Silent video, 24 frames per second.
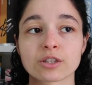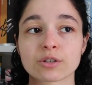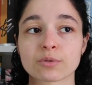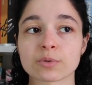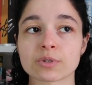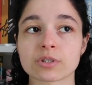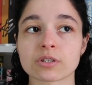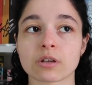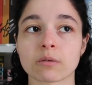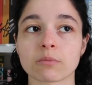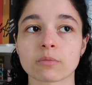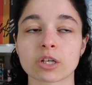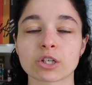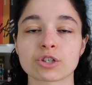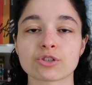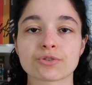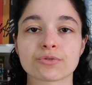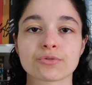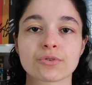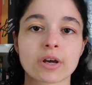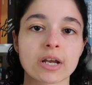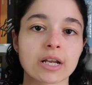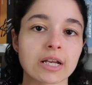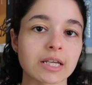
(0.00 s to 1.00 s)
There were some like
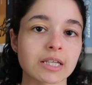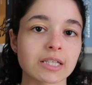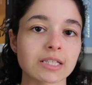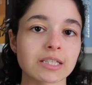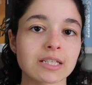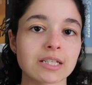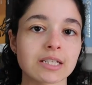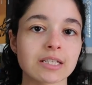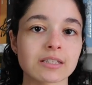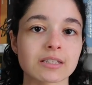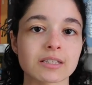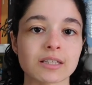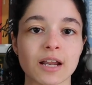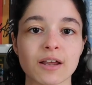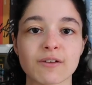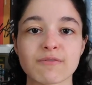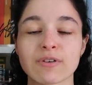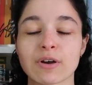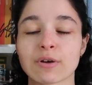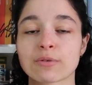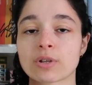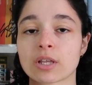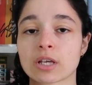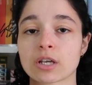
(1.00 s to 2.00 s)
training scenes that I
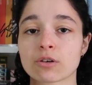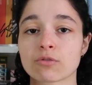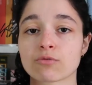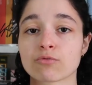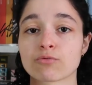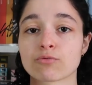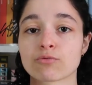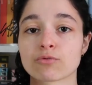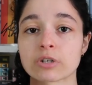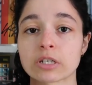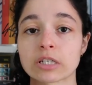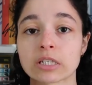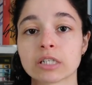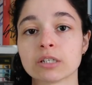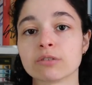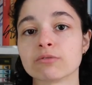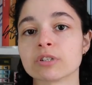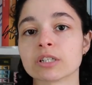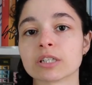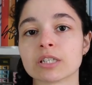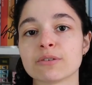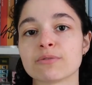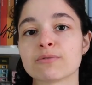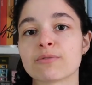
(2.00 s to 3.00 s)
found like really,
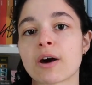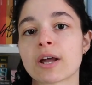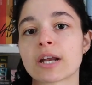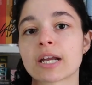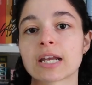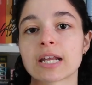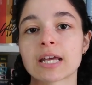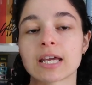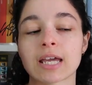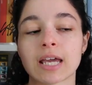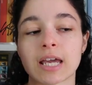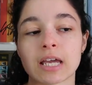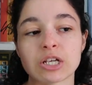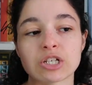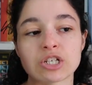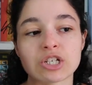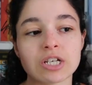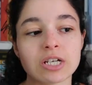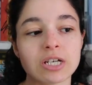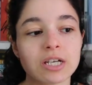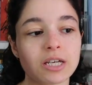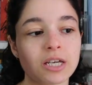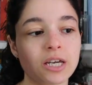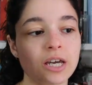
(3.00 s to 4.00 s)
really fun and
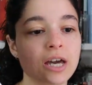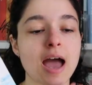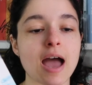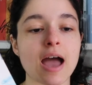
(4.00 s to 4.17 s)
engaging.